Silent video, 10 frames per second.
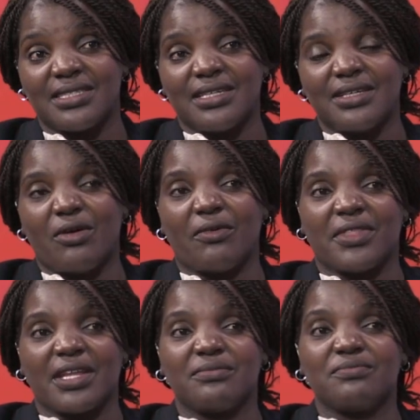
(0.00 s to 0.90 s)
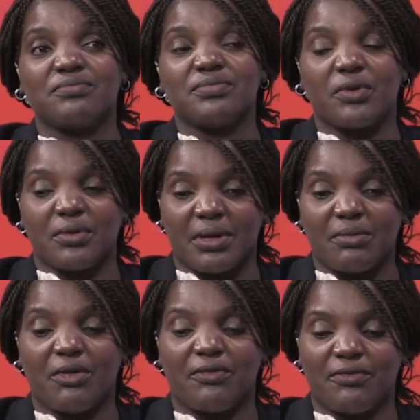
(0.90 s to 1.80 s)
of that program
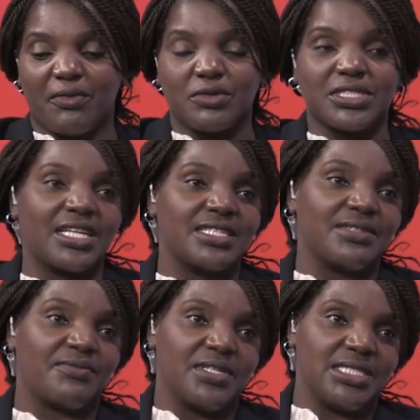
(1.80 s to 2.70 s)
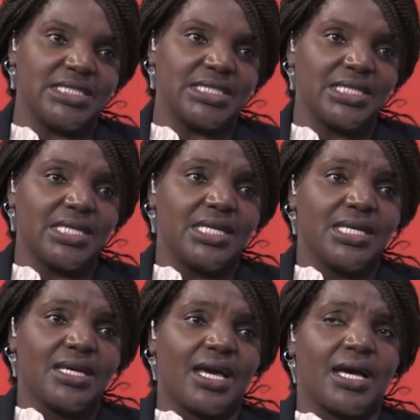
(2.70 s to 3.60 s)
of alternative learning.
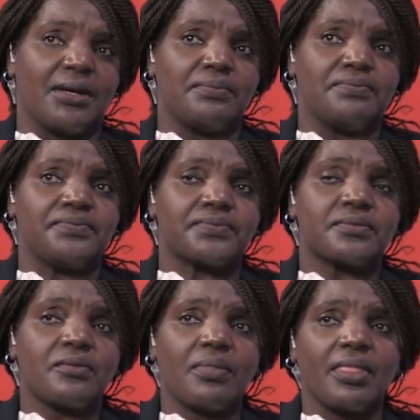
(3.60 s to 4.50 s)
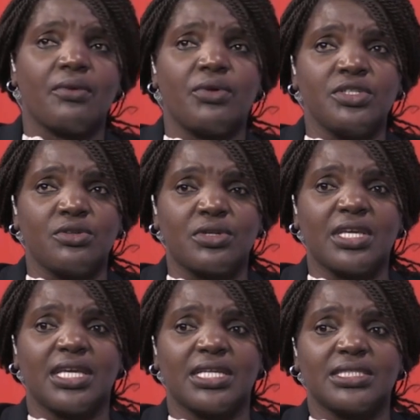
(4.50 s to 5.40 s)
Mm-hmm. When you're looking
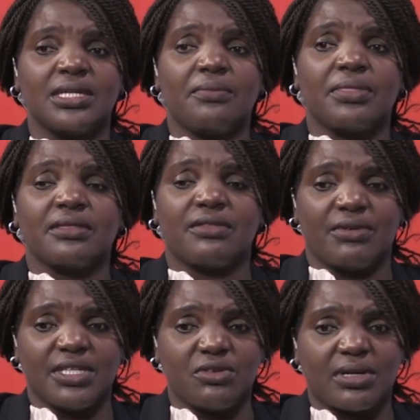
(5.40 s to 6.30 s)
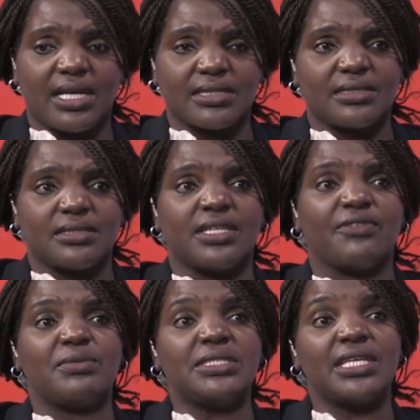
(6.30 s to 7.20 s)
at the radio classes, they've
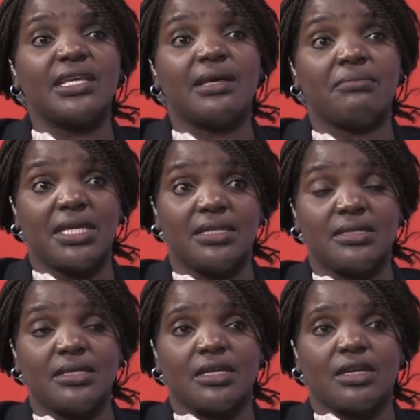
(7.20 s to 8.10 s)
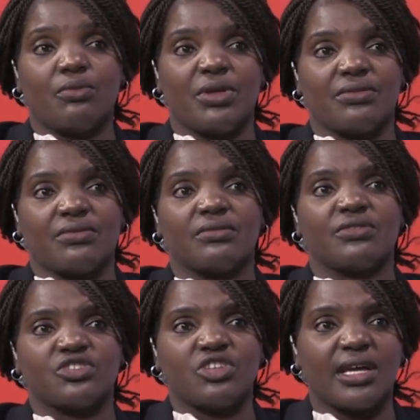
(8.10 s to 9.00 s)
been tailor-made with the
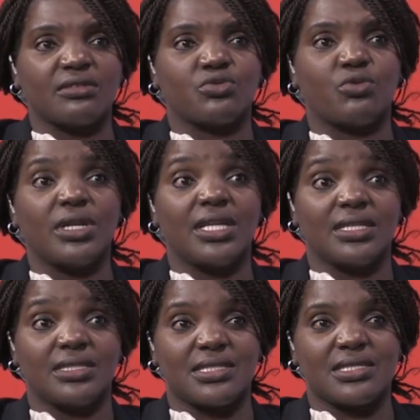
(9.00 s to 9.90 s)
child who learns